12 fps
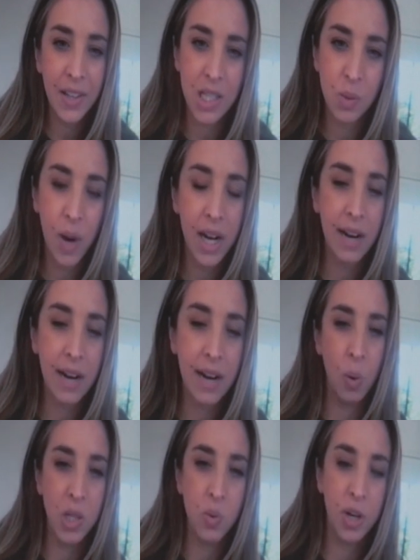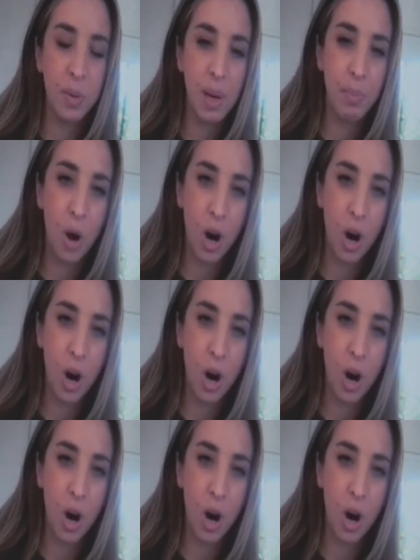And that's why I always wanted to be a